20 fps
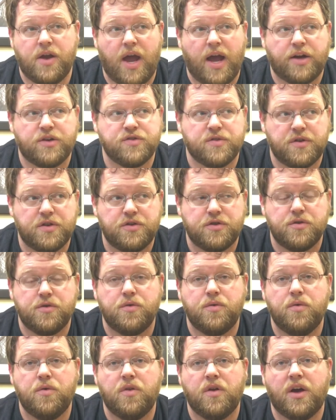actually
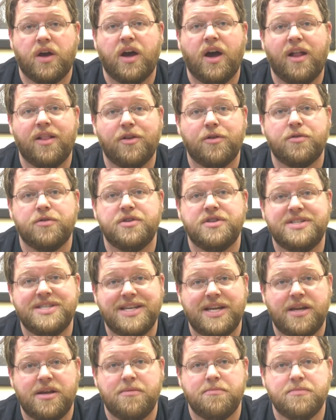do the colored
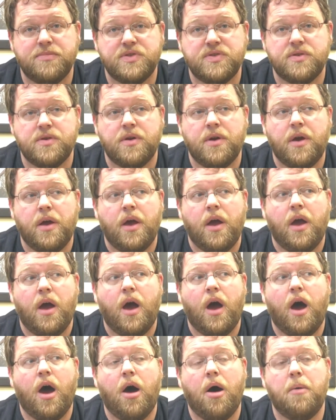teams,
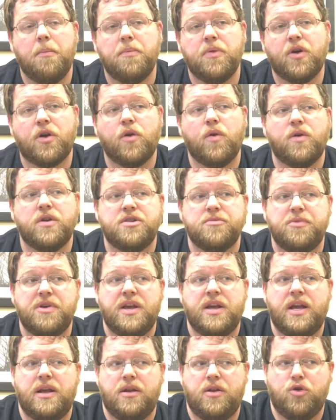they're going to
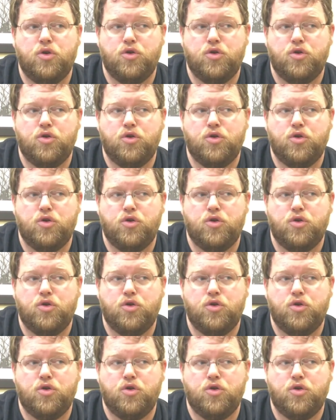be